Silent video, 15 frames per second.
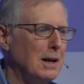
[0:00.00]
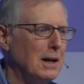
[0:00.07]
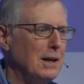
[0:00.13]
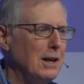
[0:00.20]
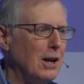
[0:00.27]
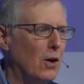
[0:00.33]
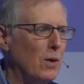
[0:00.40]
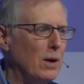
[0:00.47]

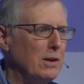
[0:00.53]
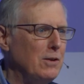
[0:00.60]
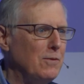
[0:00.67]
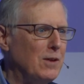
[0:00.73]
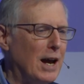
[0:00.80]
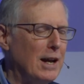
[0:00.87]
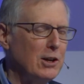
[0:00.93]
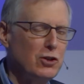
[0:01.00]
you've
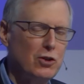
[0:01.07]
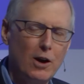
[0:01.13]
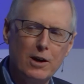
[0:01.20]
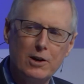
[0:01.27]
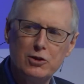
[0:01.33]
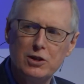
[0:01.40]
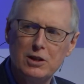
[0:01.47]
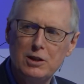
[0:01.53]
got to
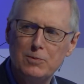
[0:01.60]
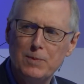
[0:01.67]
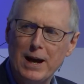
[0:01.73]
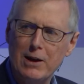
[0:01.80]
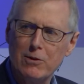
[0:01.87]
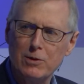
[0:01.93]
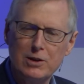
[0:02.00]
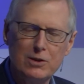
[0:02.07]
charge these
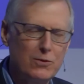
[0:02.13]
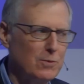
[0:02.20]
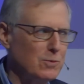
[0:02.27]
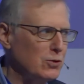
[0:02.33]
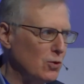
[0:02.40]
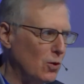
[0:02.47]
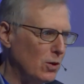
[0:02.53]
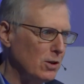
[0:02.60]
batteries from
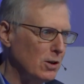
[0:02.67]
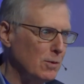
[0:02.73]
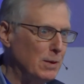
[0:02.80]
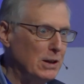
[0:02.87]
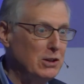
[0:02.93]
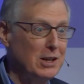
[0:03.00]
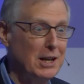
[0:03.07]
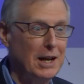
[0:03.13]
solar,
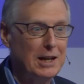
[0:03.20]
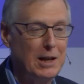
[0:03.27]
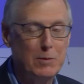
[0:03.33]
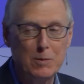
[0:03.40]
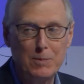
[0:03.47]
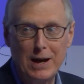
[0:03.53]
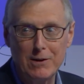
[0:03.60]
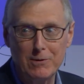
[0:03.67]
but you got to keep
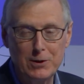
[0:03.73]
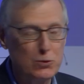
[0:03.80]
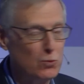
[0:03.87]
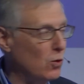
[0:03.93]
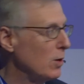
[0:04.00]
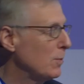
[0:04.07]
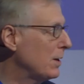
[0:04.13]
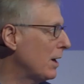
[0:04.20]
the batteries
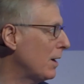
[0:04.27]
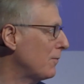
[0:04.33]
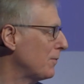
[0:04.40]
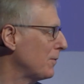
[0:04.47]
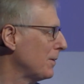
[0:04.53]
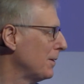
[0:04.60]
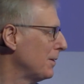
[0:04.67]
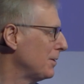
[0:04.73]
warm enough
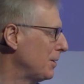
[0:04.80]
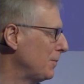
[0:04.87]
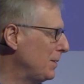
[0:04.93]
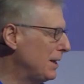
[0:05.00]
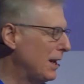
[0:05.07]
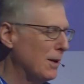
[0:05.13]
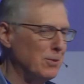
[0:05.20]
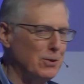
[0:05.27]
to
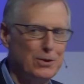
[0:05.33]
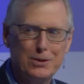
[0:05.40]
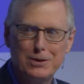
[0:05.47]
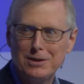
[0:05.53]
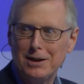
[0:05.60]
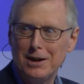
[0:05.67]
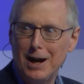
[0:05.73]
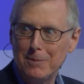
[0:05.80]
be able
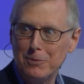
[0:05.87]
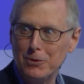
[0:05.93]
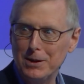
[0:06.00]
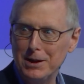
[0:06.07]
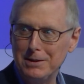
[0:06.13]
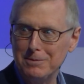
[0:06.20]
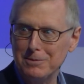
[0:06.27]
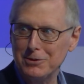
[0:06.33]
to
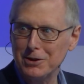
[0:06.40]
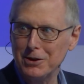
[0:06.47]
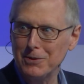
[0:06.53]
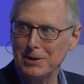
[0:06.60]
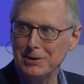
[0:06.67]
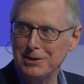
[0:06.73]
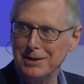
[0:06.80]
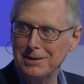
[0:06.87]
operate. So
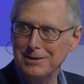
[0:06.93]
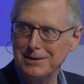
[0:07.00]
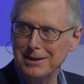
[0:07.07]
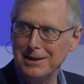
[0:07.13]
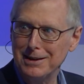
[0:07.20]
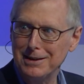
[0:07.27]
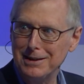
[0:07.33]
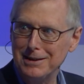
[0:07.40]
it's
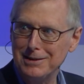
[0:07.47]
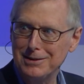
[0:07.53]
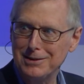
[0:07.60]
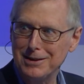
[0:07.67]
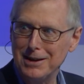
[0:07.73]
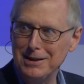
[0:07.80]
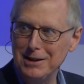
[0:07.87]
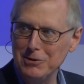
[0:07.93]

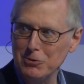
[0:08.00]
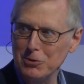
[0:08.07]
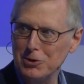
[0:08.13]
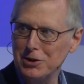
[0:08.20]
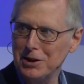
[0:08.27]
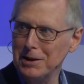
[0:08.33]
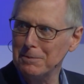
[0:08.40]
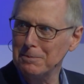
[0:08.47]
an
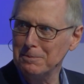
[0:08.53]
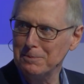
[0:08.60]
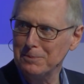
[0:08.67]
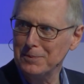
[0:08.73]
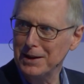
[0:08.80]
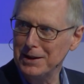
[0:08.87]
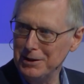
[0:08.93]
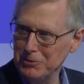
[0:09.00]
interesting
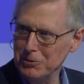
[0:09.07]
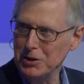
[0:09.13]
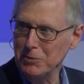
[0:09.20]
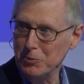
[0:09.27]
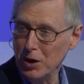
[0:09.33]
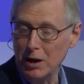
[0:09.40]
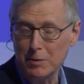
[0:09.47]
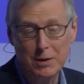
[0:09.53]

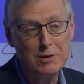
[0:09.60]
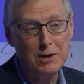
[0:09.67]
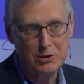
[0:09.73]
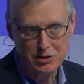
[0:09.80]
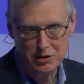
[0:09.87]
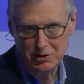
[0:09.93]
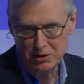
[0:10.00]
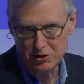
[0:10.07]
problem. And this
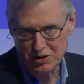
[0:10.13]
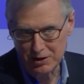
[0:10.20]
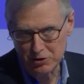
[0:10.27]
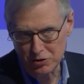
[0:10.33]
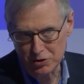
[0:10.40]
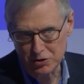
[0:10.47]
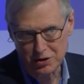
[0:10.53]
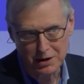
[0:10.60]
is these
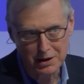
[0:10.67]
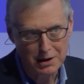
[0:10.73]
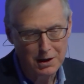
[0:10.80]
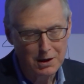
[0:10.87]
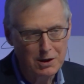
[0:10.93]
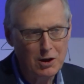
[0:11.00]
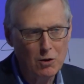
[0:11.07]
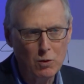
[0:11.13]
sensors.
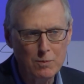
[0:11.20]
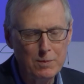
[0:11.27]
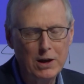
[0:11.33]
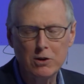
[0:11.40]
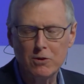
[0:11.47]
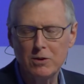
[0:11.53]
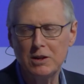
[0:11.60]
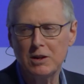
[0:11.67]
We're
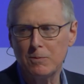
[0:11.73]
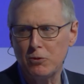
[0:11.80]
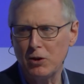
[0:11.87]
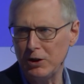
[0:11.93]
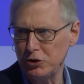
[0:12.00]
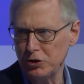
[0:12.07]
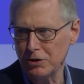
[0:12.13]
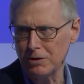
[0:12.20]
monitoring the
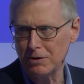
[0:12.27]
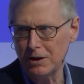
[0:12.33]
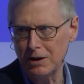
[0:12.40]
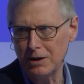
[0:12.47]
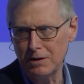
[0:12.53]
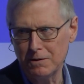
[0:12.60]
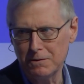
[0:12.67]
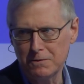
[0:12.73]
pressure
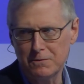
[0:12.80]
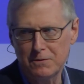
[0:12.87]
of